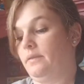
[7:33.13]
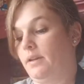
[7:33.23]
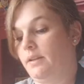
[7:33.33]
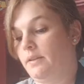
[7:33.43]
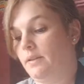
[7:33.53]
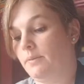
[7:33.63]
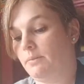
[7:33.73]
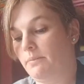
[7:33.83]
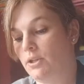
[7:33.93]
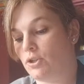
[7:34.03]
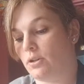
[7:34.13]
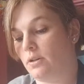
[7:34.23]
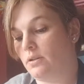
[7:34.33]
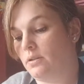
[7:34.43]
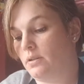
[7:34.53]
And then I'm going to
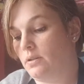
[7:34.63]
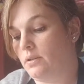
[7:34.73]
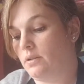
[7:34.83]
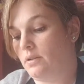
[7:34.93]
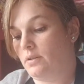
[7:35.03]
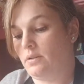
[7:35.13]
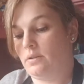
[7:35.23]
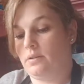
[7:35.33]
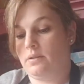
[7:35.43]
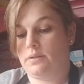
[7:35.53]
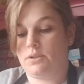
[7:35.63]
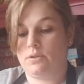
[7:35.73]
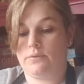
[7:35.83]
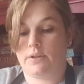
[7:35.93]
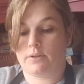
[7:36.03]
measure 2
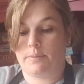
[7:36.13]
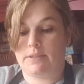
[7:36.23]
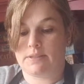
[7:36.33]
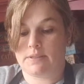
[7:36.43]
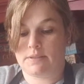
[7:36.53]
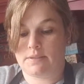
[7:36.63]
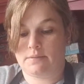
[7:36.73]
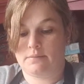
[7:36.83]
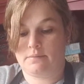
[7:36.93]
of the other pieces.